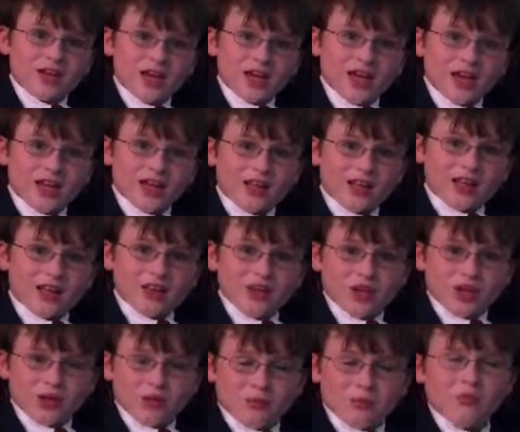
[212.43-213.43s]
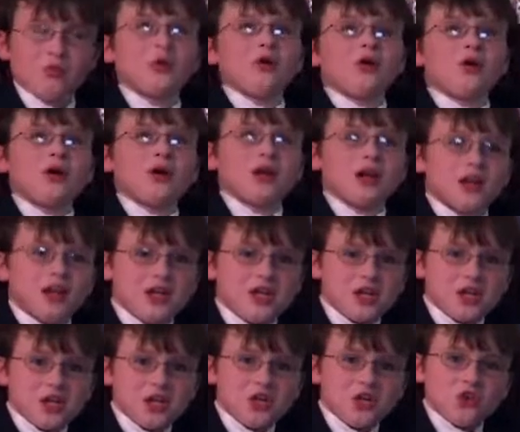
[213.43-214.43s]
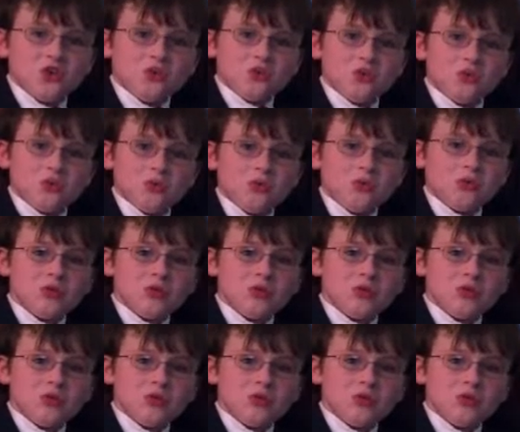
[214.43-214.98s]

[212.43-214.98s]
and ends up growing huge.